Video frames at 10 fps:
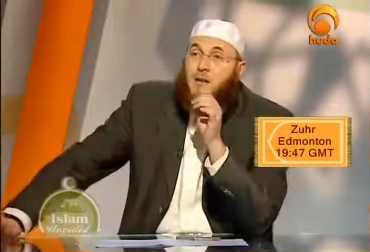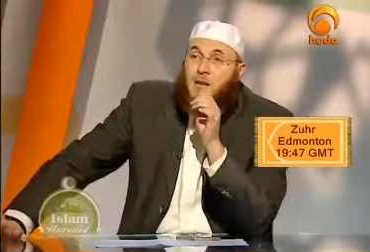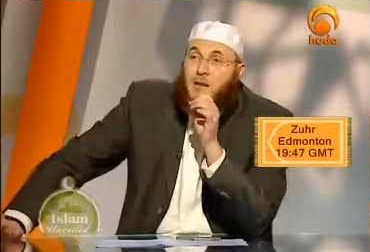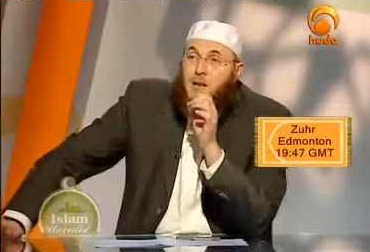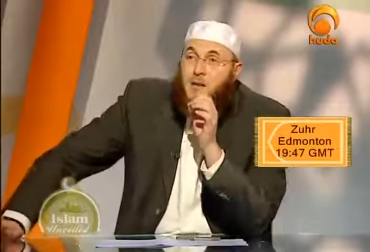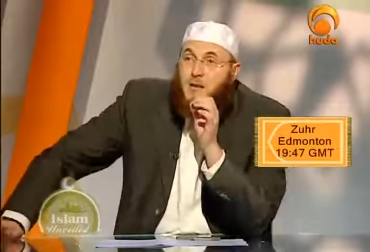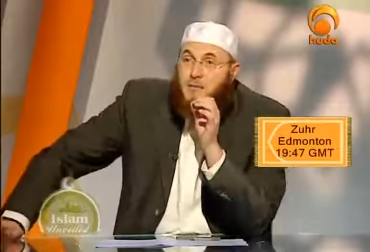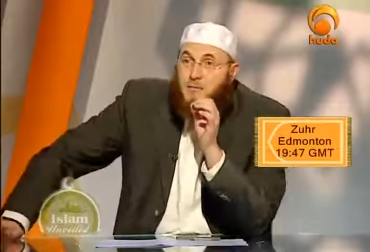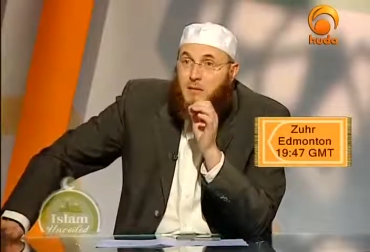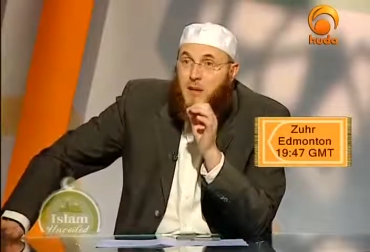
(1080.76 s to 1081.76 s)
out that the,
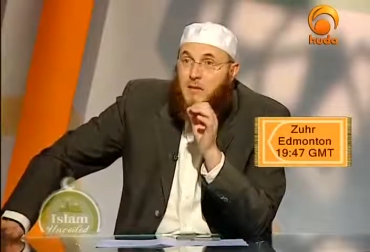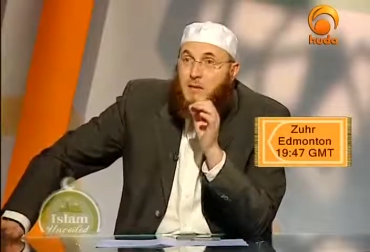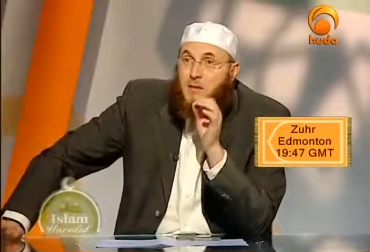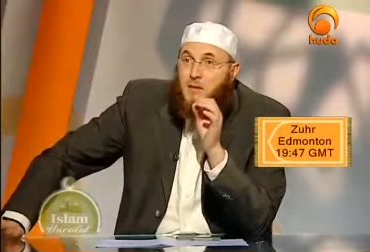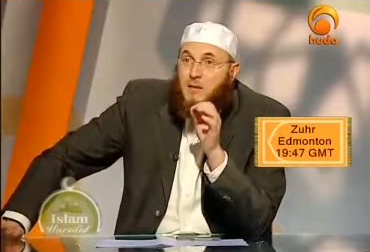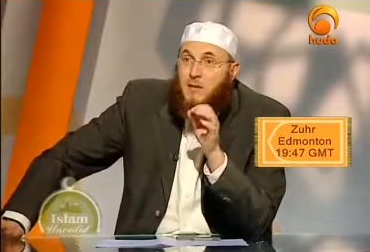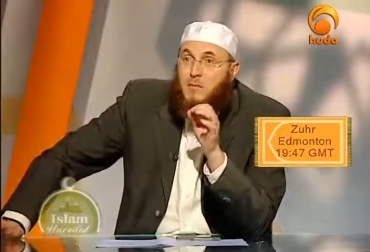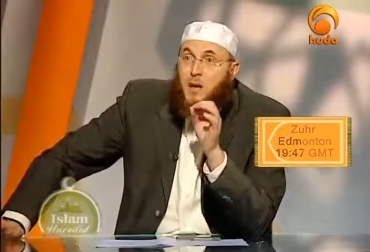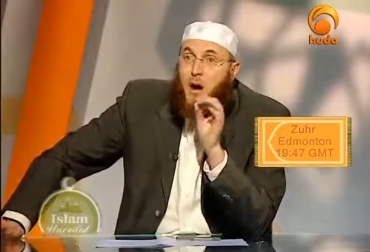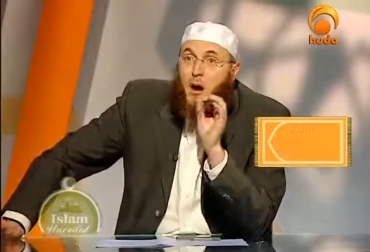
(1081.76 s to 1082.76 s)
the phrase and the
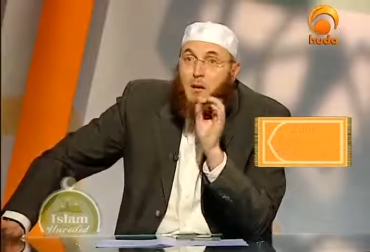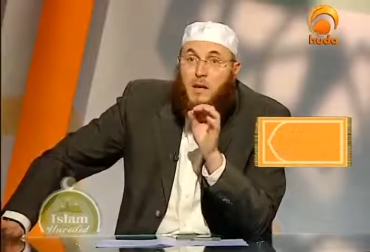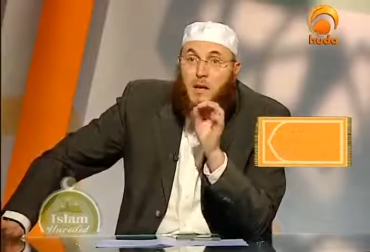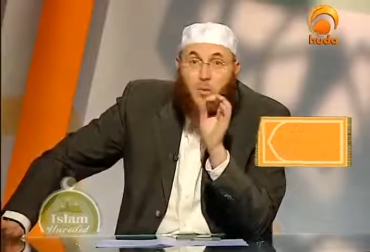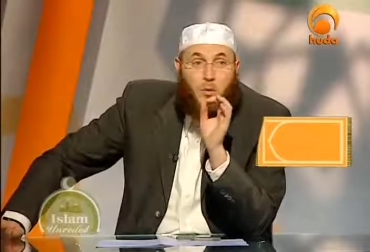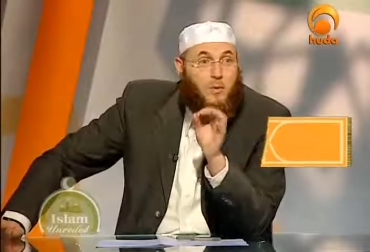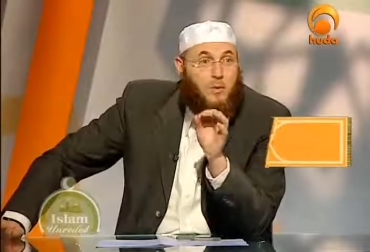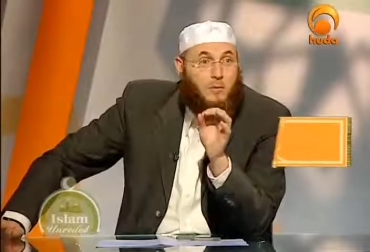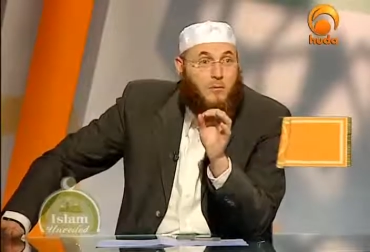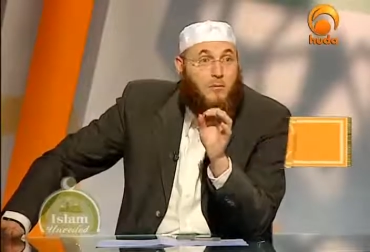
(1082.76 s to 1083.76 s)
term holy war